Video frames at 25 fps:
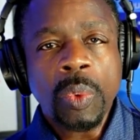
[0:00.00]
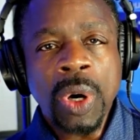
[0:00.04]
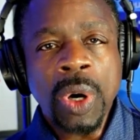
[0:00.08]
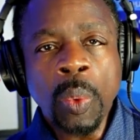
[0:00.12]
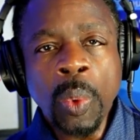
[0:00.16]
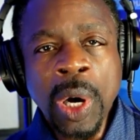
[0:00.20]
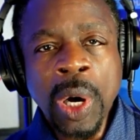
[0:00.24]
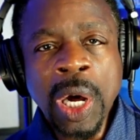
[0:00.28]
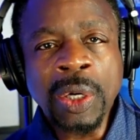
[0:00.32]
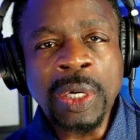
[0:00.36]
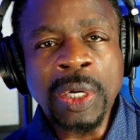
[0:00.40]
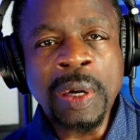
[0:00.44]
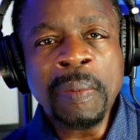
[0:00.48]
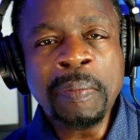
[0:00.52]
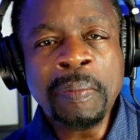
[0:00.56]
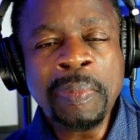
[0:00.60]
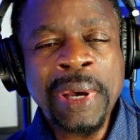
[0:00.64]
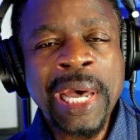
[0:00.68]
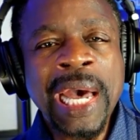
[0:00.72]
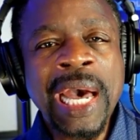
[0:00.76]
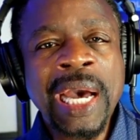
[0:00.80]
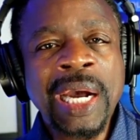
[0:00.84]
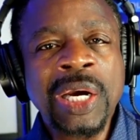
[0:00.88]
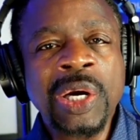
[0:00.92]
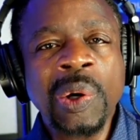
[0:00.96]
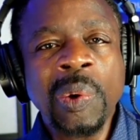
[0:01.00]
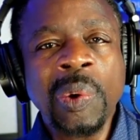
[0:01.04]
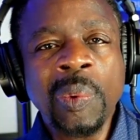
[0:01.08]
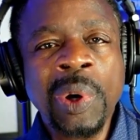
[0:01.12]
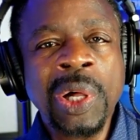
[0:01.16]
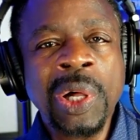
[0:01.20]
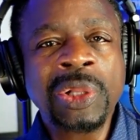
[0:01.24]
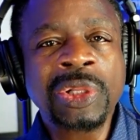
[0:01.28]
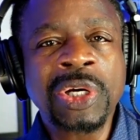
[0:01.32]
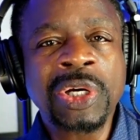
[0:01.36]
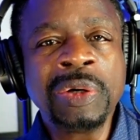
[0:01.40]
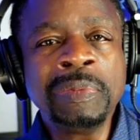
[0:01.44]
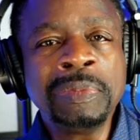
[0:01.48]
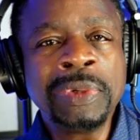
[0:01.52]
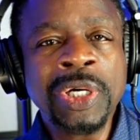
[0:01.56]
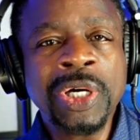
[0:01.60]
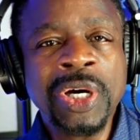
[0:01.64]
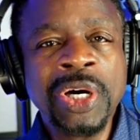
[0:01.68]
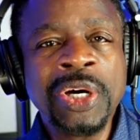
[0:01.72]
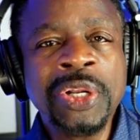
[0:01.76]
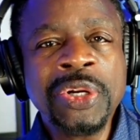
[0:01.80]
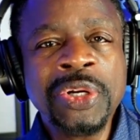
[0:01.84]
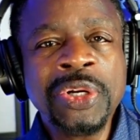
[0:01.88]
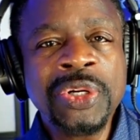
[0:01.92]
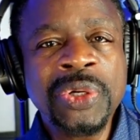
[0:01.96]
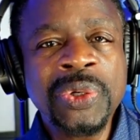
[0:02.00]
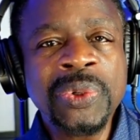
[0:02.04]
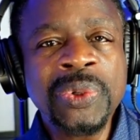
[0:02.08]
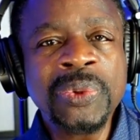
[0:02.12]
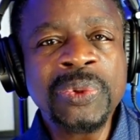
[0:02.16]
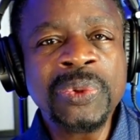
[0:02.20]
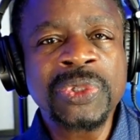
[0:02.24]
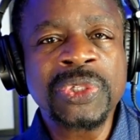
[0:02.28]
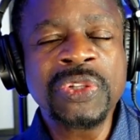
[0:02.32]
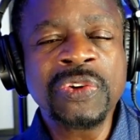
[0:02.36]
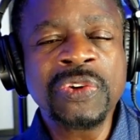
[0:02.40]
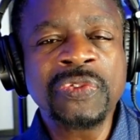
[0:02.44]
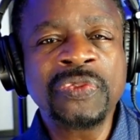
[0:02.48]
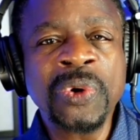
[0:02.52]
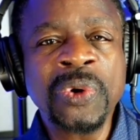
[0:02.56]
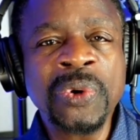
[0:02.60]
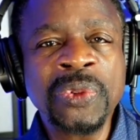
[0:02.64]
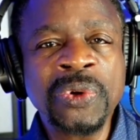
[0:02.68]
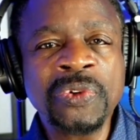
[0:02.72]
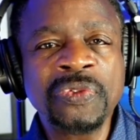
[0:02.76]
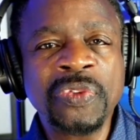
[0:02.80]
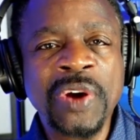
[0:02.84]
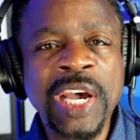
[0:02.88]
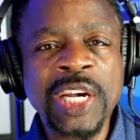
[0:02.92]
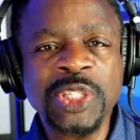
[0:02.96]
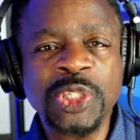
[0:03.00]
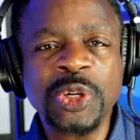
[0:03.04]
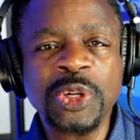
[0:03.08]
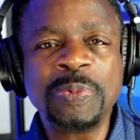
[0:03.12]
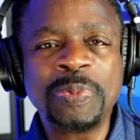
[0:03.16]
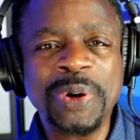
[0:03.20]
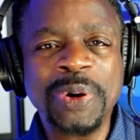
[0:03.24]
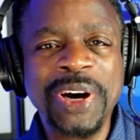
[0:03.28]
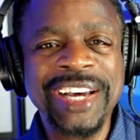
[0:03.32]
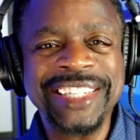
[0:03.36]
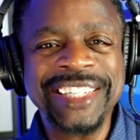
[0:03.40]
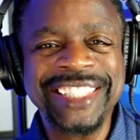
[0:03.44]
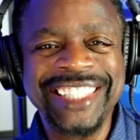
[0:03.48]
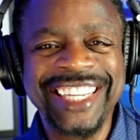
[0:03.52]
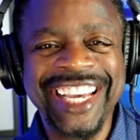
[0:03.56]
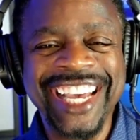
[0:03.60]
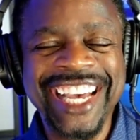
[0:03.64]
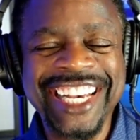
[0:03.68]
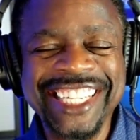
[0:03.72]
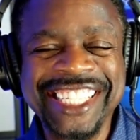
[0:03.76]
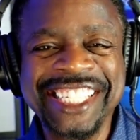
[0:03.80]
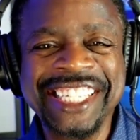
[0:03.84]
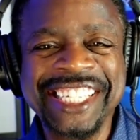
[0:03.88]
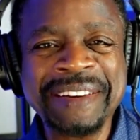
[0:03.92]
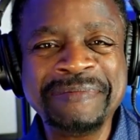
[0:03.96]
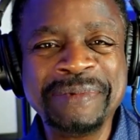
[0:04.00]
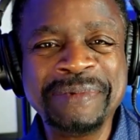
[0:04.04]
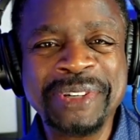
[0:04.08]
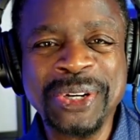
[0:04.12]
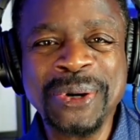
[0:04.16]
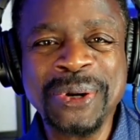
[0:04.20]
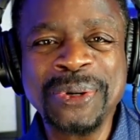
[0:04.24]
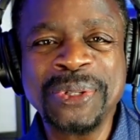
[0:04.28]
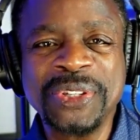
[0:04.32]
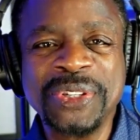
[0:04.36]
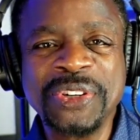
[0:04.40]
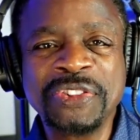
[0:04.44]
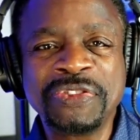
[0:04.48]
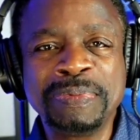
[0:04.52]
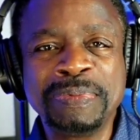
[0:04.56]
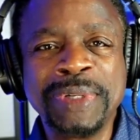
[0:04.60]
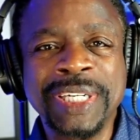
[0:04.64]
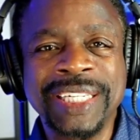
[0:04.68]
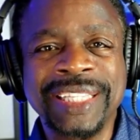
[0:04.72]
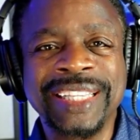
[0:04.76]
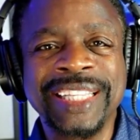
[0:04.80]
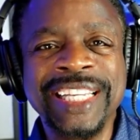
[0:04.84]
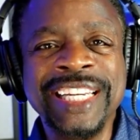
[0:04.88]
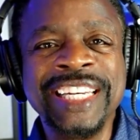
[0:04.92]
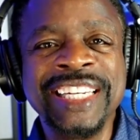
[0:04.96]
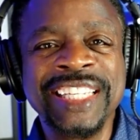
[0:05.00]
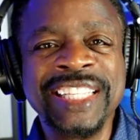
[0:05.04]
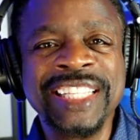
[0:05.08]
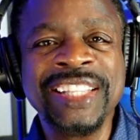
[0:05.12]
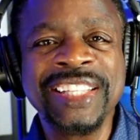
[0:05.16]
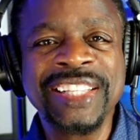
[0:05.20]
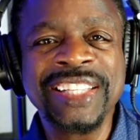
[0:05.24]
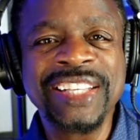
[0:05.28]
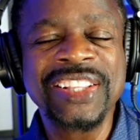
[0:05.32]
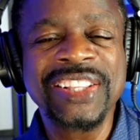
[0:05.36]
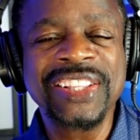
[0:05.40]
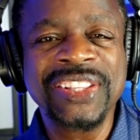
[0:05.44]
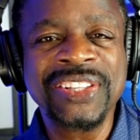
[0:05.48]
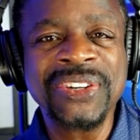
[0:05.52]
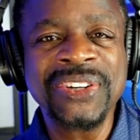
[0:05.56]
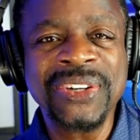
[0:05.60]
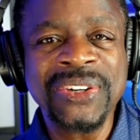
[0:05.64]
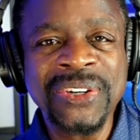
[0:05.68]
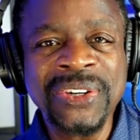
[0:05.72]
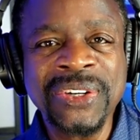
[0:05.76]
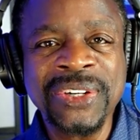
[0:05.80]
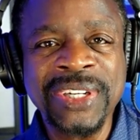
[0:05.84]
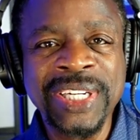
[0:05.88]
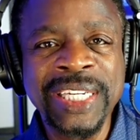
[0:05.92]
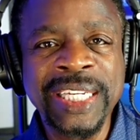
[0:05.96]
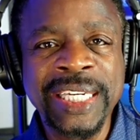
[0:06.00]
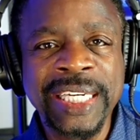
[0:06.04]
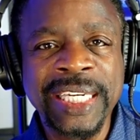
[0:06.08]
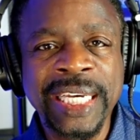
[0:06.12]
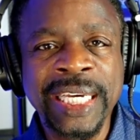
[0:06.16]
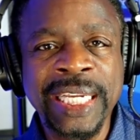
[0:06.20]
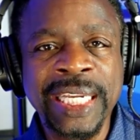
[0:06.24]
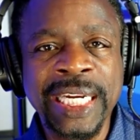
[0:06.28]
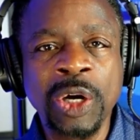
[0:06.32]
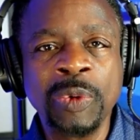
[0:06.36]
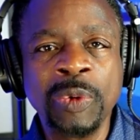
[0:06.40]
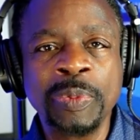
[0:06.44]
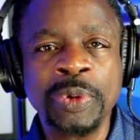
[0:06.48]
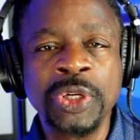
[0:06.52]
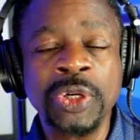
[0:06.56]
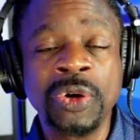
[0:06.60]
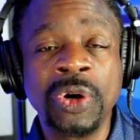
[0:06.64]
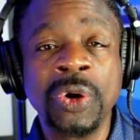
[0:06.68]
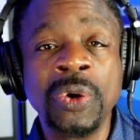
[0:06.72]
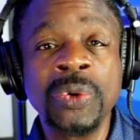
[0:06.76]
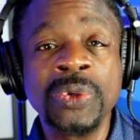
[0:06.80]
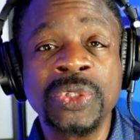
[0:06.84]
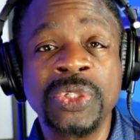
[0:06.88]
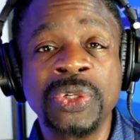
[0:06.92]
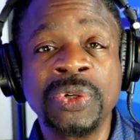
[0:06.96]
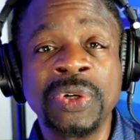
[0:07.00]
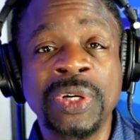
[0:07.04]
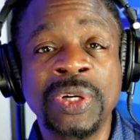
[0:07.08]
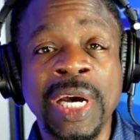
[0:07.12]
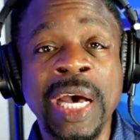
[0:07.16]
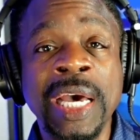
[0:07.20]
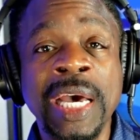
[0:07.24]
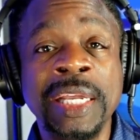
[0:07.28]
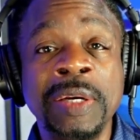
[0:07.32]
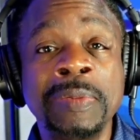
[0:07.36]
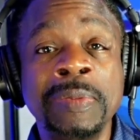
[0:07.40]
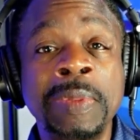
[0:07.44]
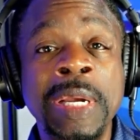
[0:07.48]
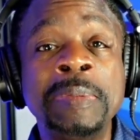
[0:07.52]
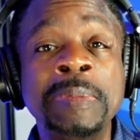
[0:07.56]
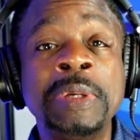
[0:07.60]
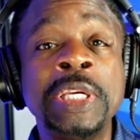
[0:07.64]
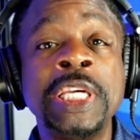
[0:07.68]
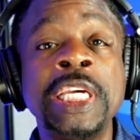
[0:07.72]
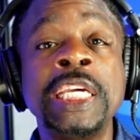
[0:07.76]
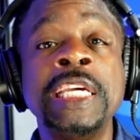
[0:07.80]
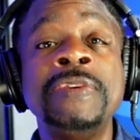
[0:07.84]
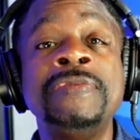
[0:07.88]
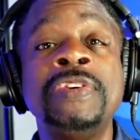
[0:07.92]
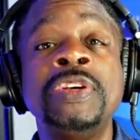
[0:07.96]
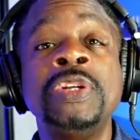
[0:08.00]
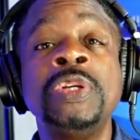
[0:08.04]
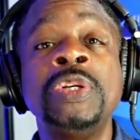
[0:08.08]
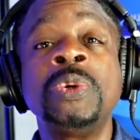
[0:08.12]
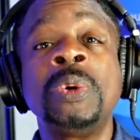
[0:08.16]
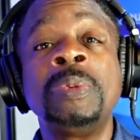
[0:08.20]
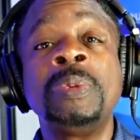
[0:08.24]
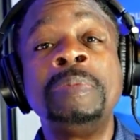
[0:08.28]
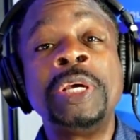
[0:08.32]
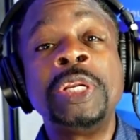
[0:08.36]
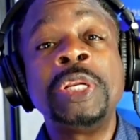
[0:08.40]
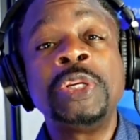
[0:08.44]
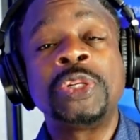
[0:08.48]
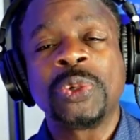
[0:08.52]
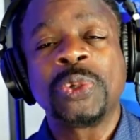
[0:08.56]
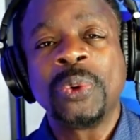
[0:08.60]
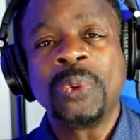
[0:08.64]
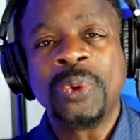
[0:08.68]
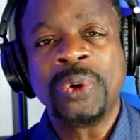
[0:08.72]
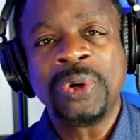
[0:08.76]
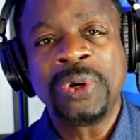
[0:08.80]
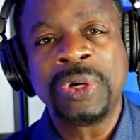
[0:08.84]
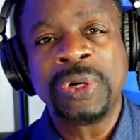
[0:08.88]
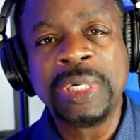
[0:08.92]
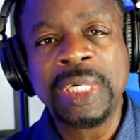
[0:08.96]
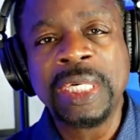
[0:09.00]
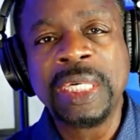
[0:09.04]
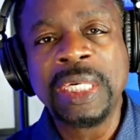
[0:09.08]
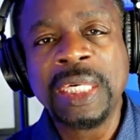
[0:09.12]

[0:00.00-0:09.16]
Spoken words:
Well, welcome back. Welcome anew to the Further Faster podcast. I'm Joseph McClendon III, and I'll be your host, your guide, and maybe even your mentor